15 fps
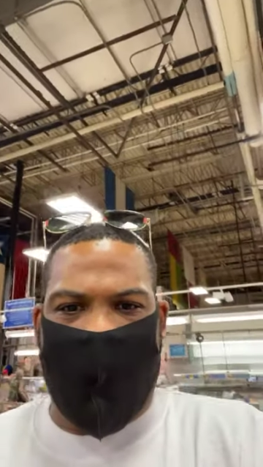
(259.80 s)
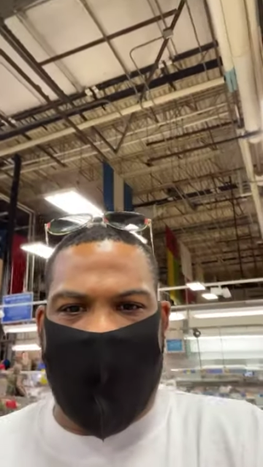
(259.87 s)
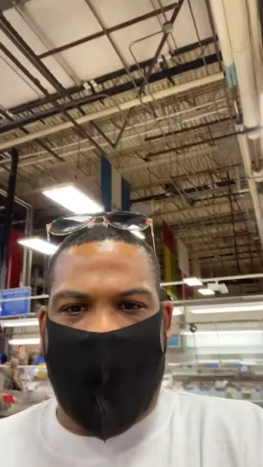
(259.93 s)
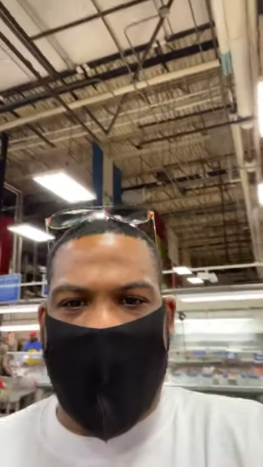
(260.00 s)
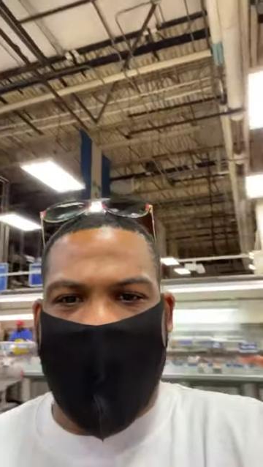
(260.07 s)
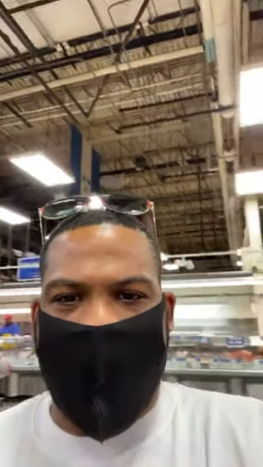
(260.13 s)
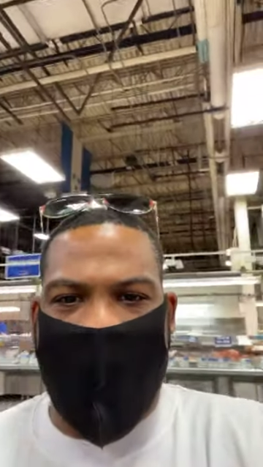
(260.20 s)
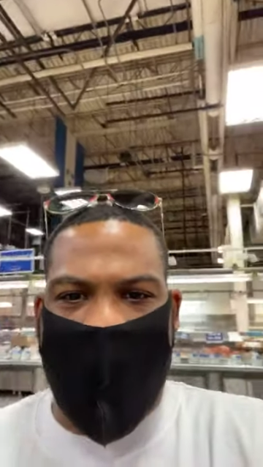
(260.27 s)

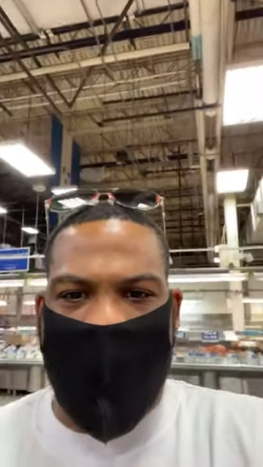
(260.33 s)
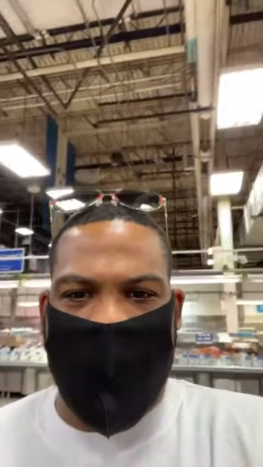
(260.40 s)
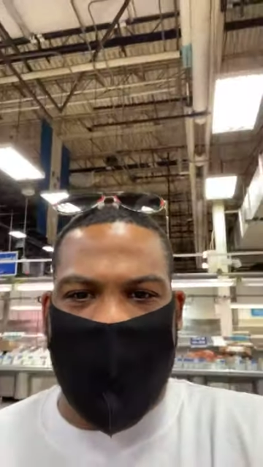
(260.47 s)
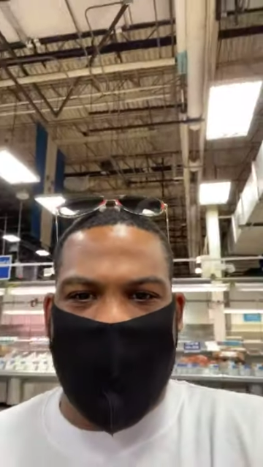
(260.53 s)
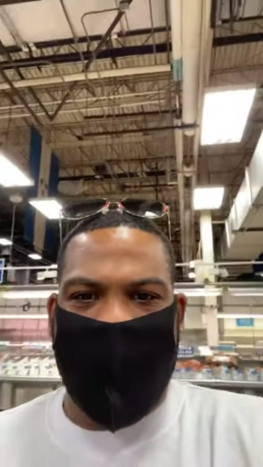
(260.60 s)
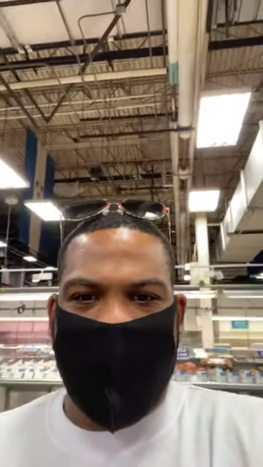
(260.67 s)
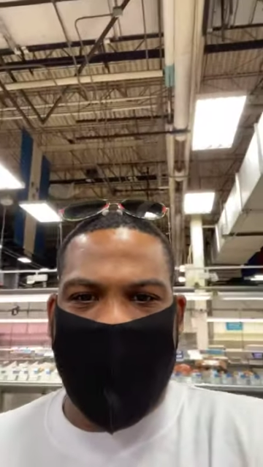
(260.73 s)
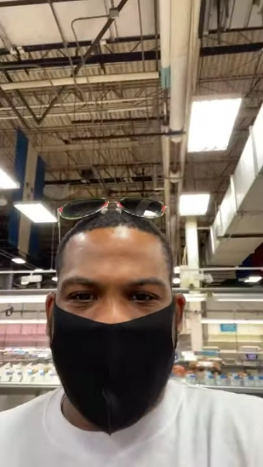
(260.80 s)
Hey,
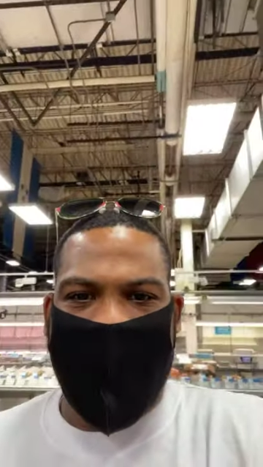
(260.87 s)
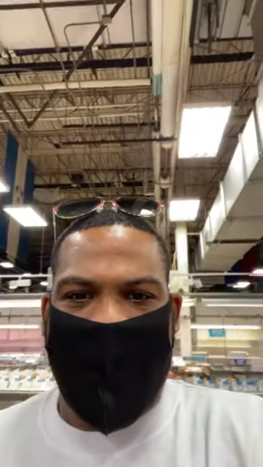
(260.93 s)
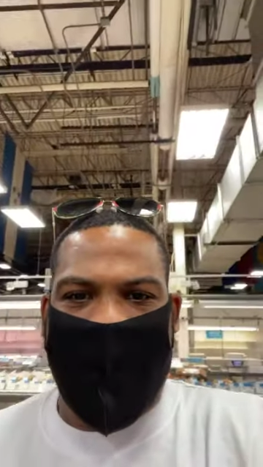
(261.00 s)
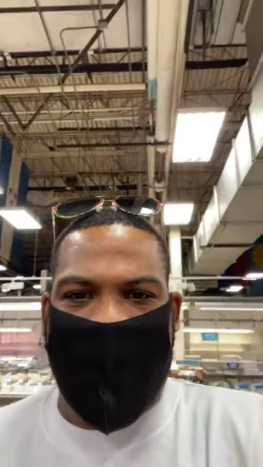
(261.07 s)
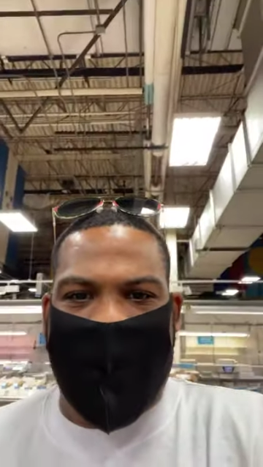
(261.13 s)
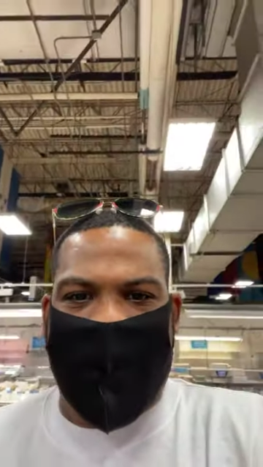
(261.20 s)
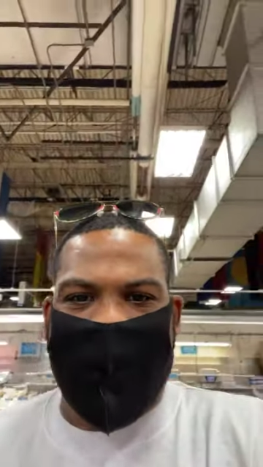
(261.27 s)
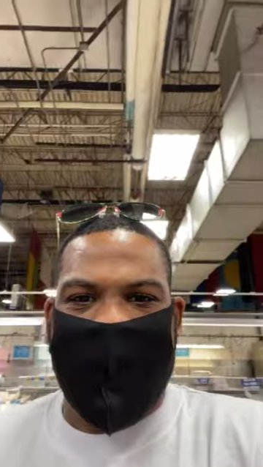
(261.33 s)
Carl.
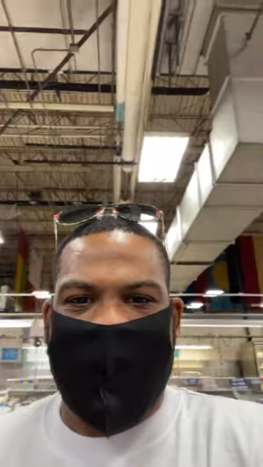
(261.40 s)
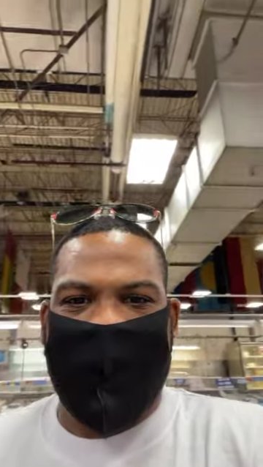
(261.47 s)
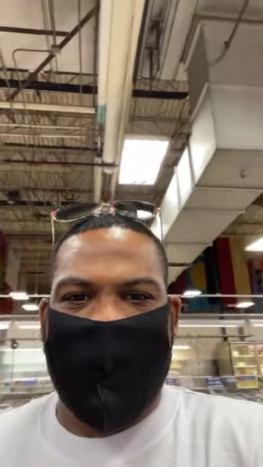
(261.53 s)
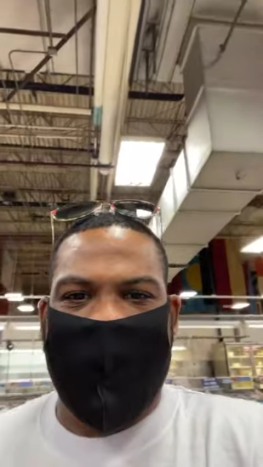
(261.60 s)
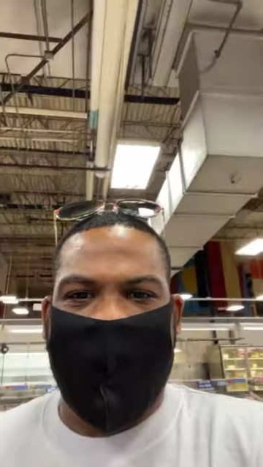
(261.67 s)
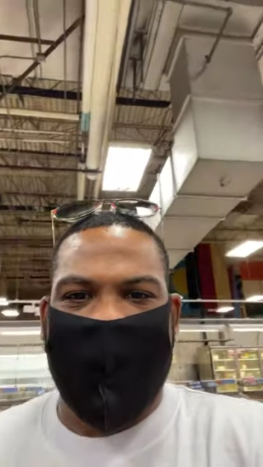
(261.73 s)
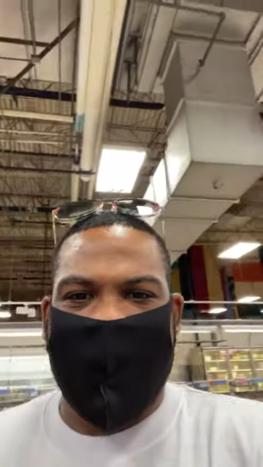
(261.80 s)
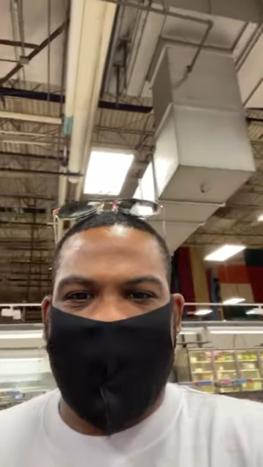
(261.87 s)
What's up,
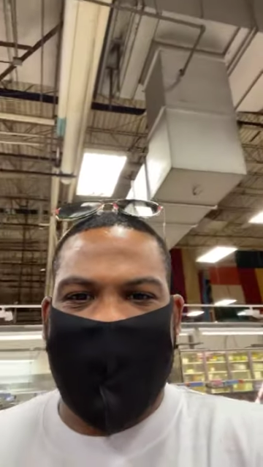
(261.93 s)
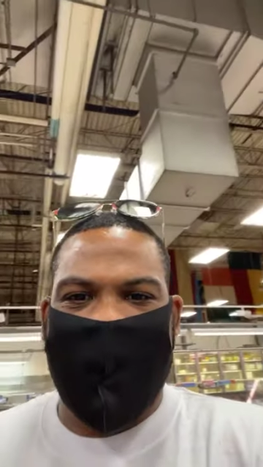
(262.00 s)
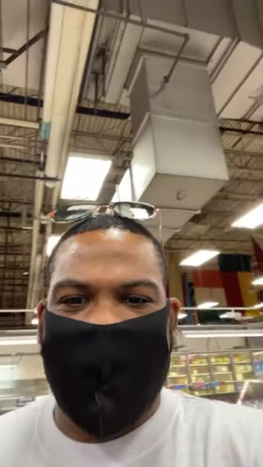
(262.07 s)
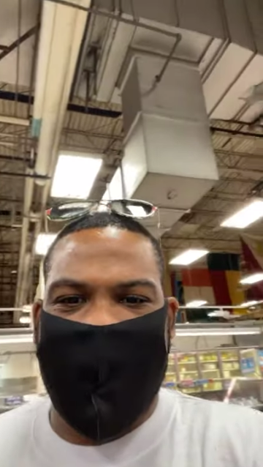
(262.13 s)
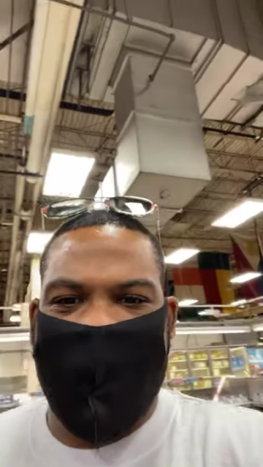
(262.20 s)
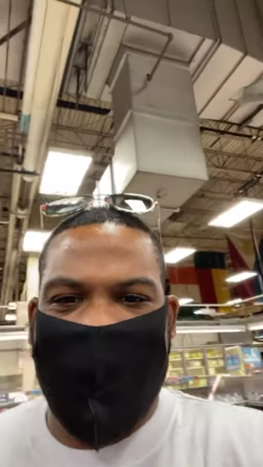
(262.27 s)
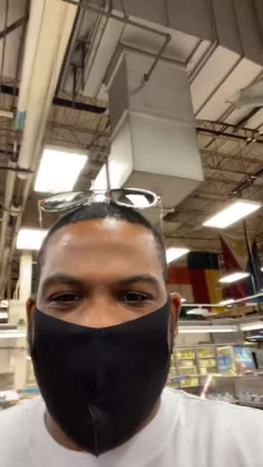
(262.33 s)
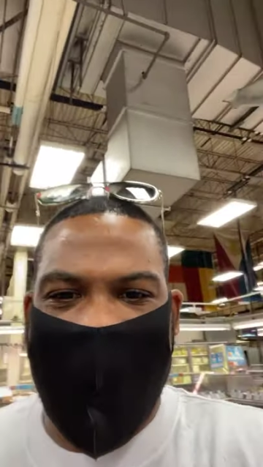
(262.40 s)
Zelda? I
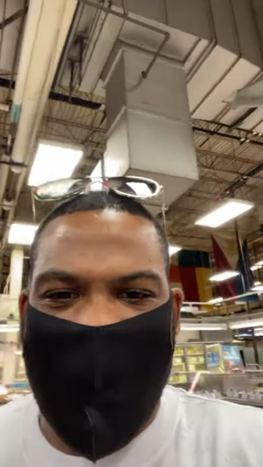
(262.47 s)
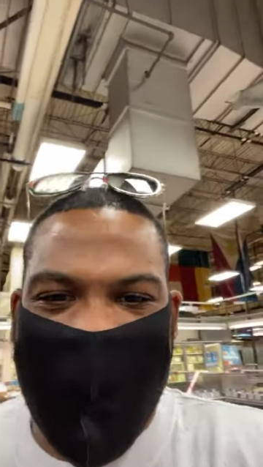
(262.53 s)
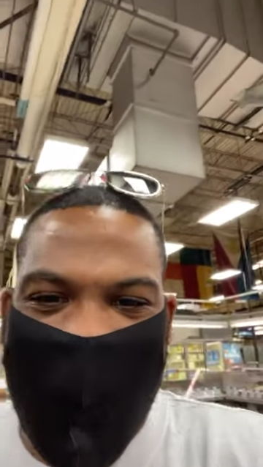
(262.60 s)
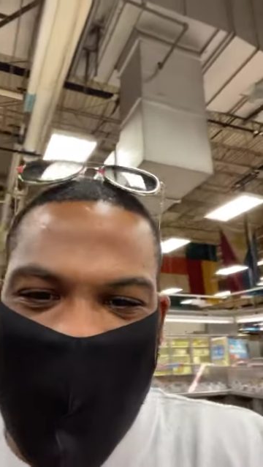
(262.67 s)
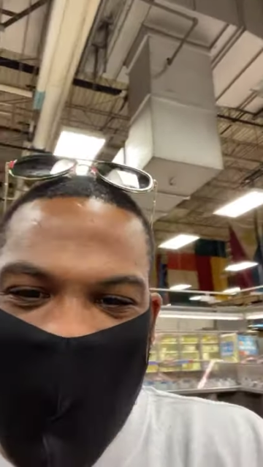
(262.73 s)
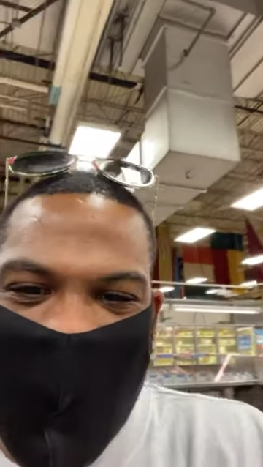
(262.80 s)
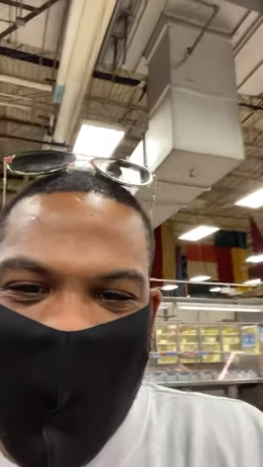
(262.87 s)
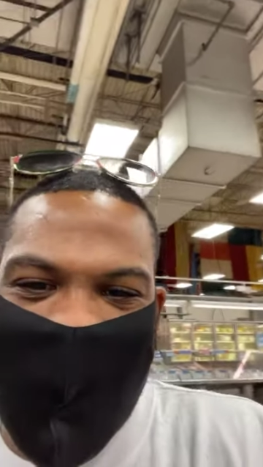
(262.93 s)
see you watching.
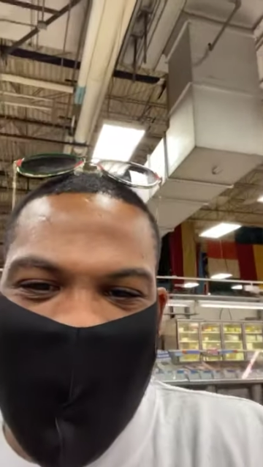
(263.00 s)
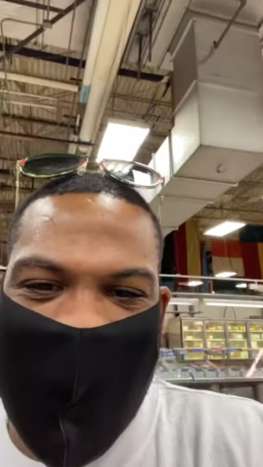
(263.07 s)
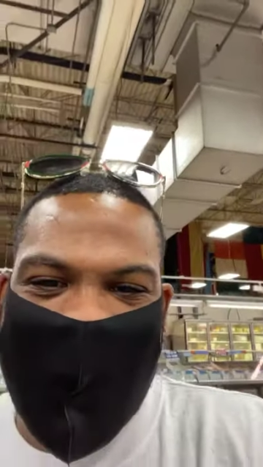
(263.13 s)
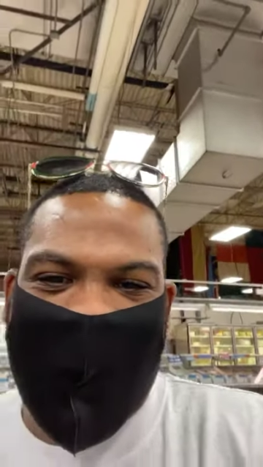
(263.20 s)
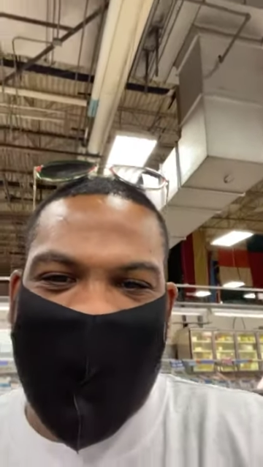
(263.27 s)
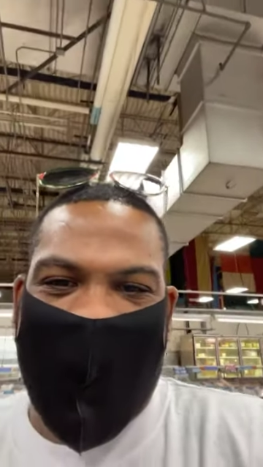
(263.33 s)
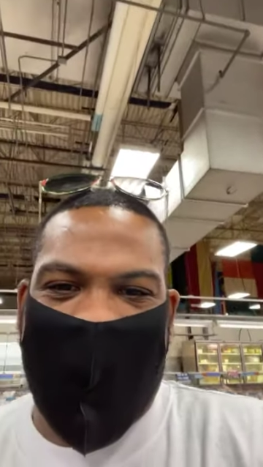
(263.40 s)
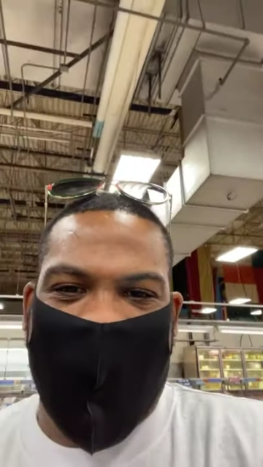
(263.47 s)
What you looking
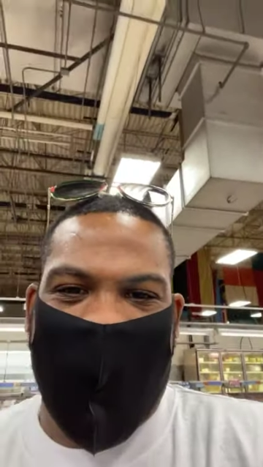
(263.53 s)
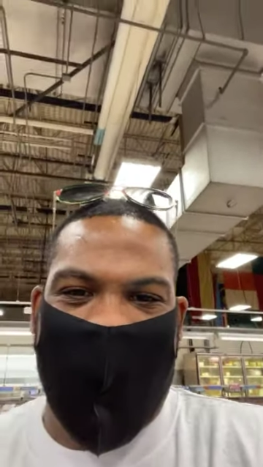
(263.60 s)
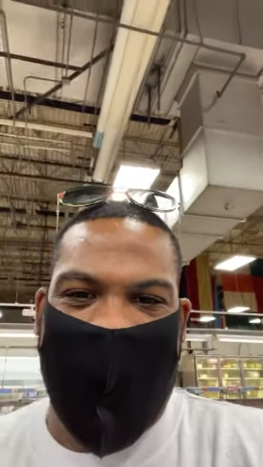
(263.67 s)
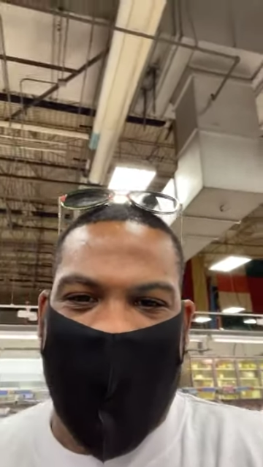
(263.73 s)
sell?